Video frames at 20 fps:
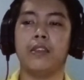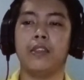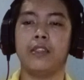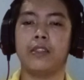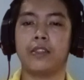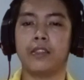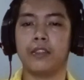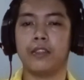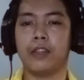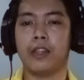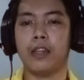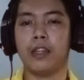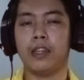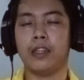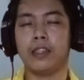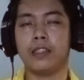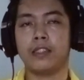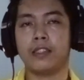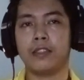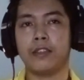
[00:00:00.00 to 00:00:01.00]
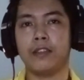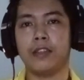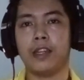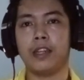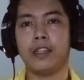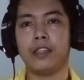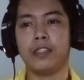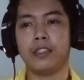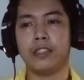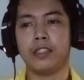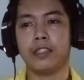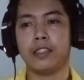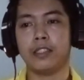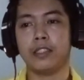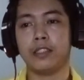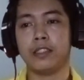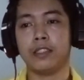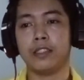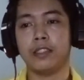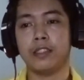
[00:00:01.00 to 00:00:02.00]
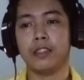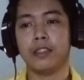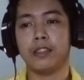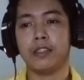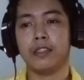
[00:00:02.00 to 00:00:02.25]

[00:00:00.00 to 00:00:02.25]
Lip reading: internal and external is,